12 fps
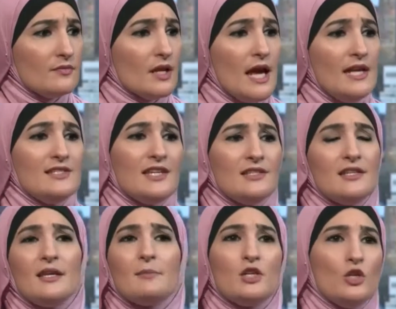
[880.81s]
and said to
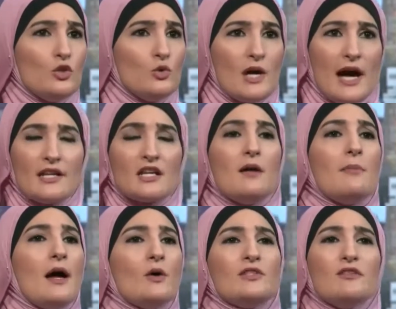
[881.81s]
them, you got to come
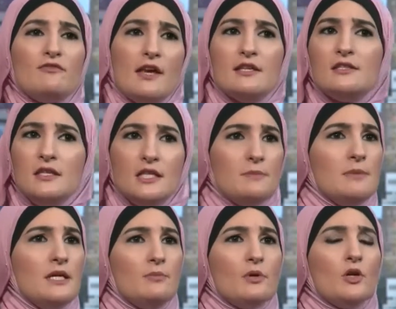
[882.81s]
out to face these
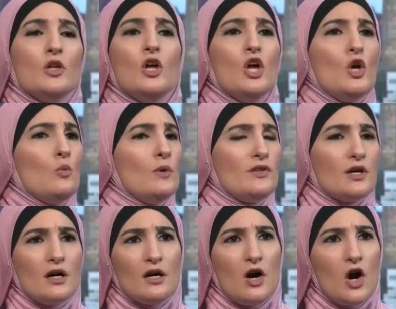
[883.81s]
people with
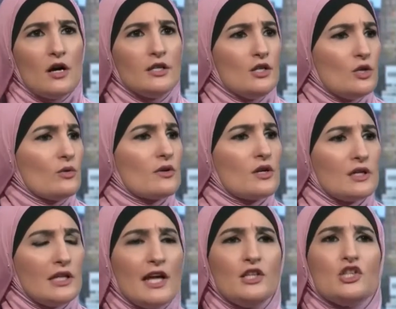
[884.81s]
a,
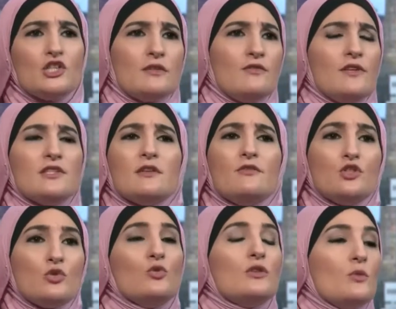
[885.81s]
clenched fist of
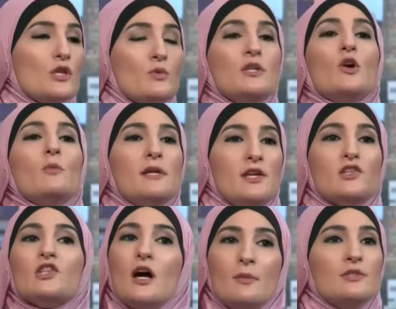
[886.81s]
truth, which we know means
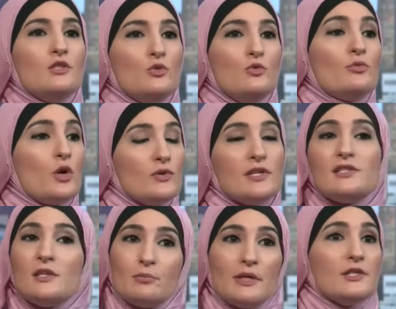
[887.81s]
come to protests
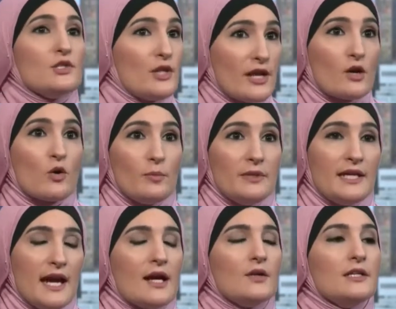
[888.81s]
in places that are open
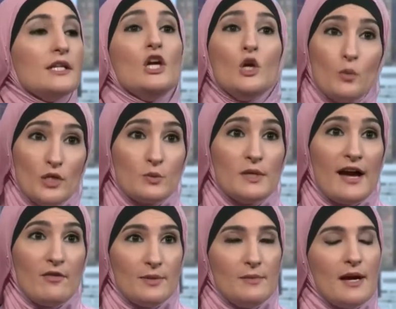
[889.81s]
carry, which we
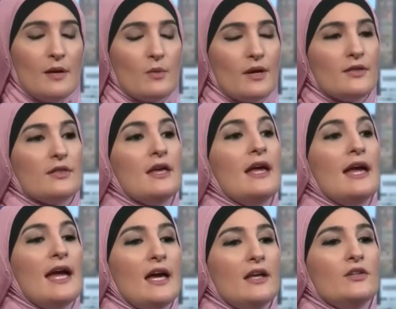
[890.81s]
have been met with.
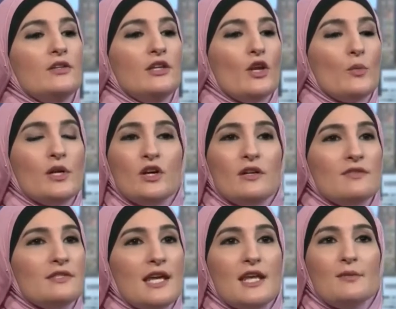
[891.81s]
And, you know, we could have
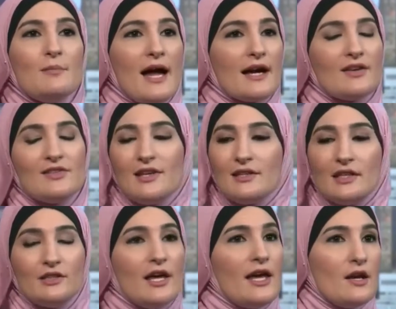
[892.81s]
stayed back and said,
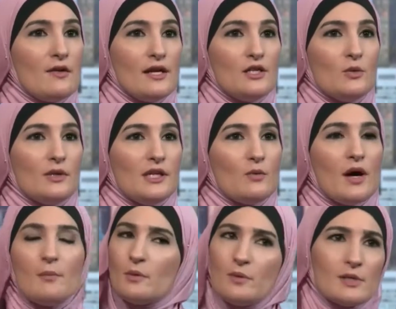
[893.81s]
let the NRA do what they
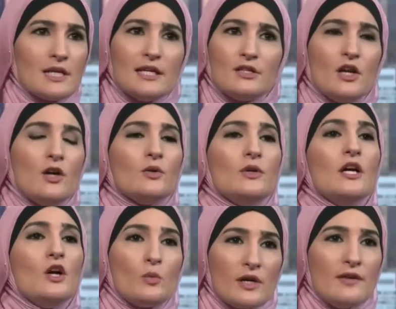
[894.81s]
want. But we were like, no,
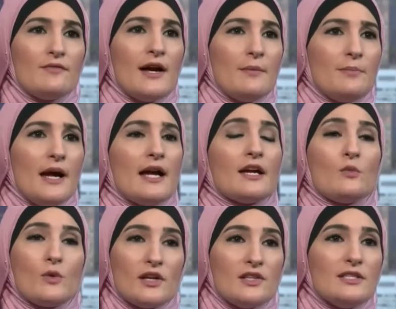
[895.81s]
we're going to fight back and
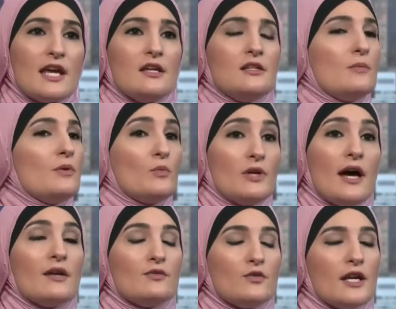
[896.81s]
we're going to stand up and we're
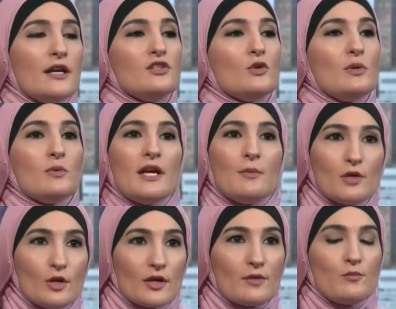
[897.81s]
not afraid. So we were able
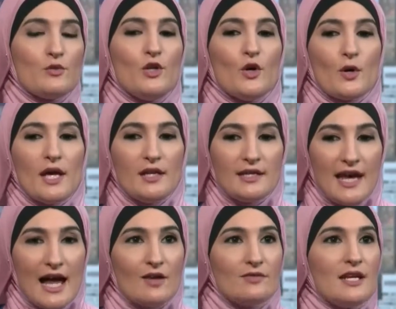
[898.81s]
to, you know,
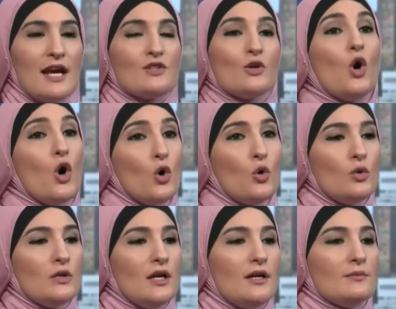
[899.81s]
galvanize a
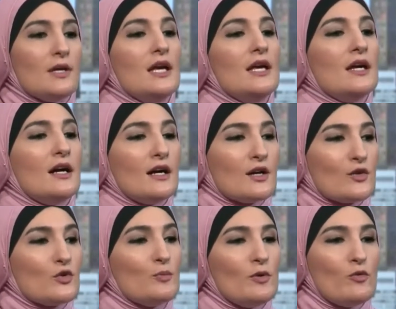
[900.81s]
whole a
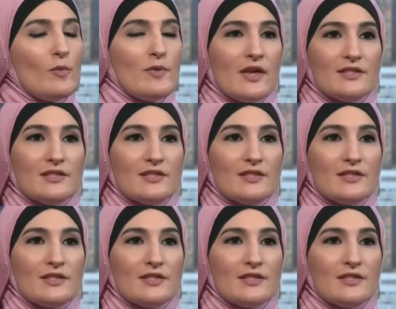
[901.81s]
group of women that